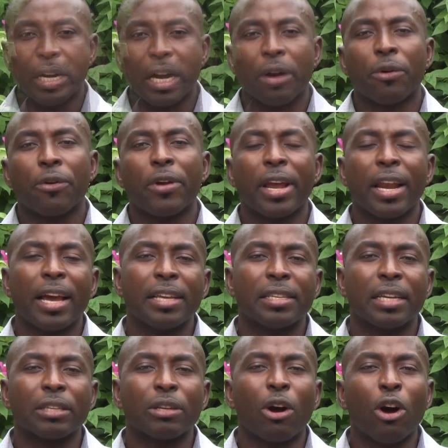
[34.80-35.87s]
And we realize
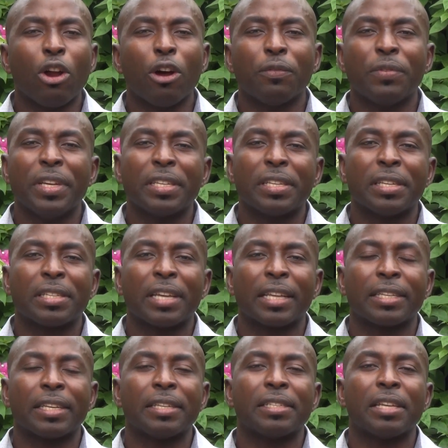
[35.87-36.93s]
that all of these things are
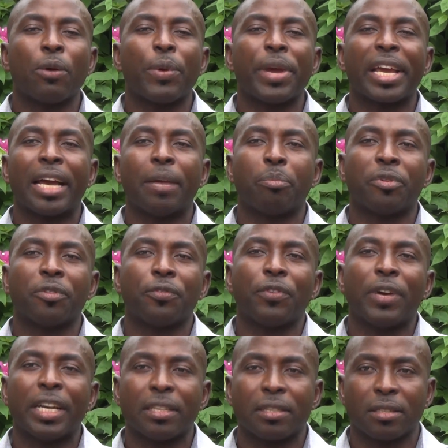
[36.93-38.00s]
things that we can
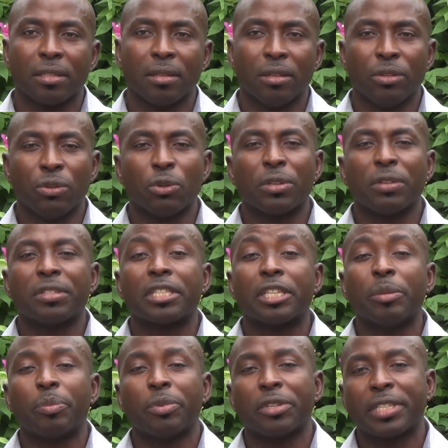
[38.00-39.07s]
prevent using
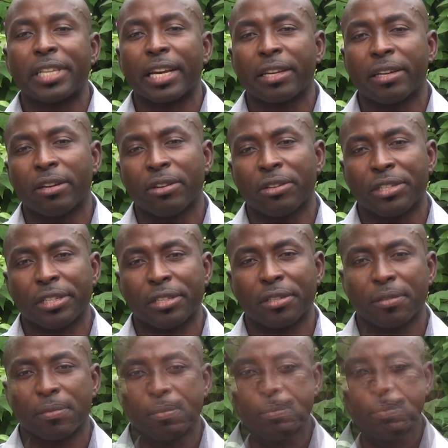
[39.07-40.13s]
simple
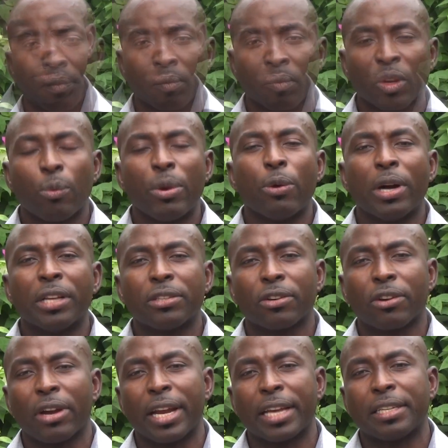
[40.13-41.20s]
technologies. We want to
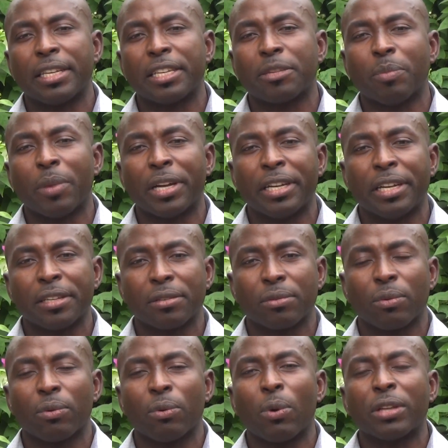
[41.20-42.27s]
connect these mothers,
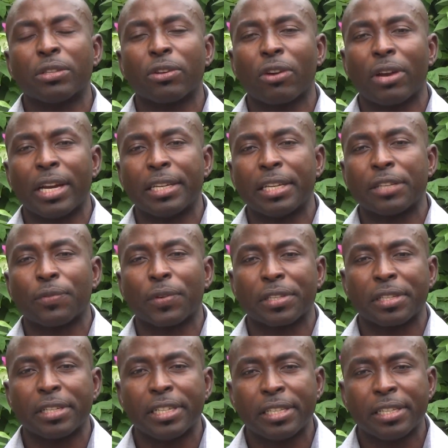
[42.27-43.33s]
we want to connect these
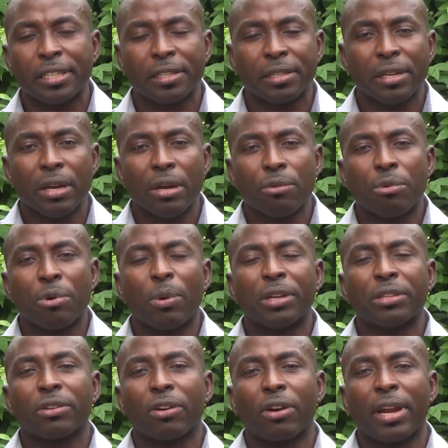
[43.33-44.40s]
facilities, we
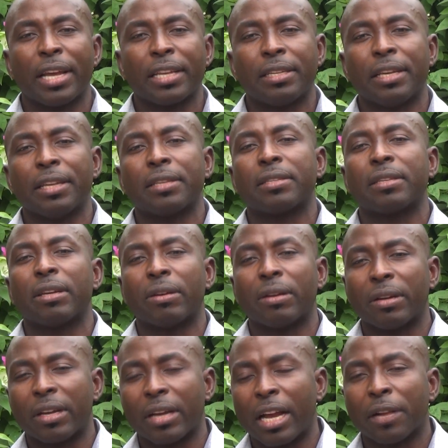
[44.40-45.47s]
want to connect these
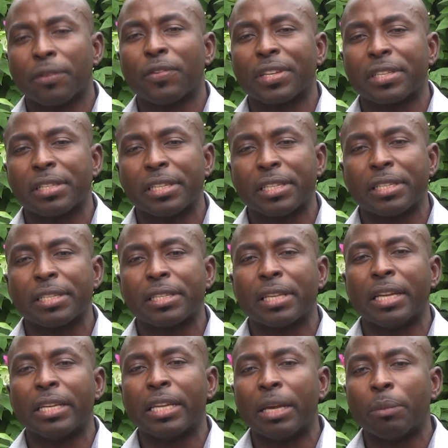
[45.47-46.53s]
health facilities
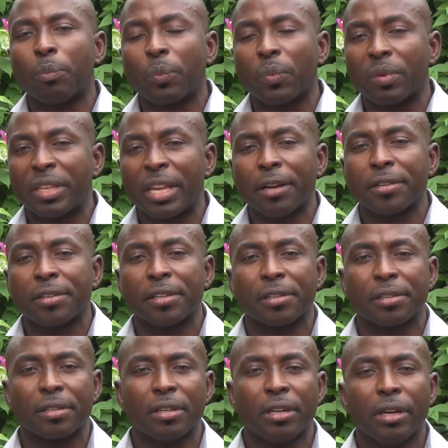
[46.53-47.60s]
and then
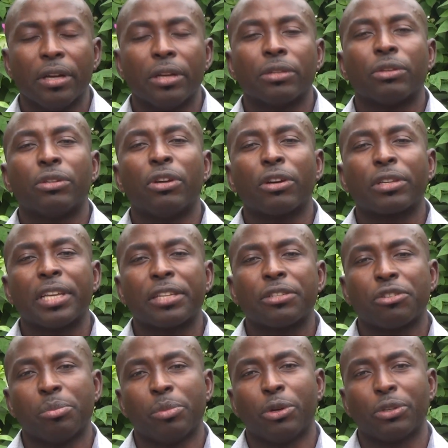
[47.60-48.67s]
nurses to doctors
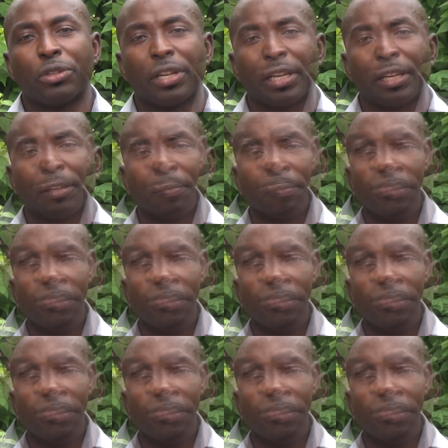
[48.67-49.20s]
remotely.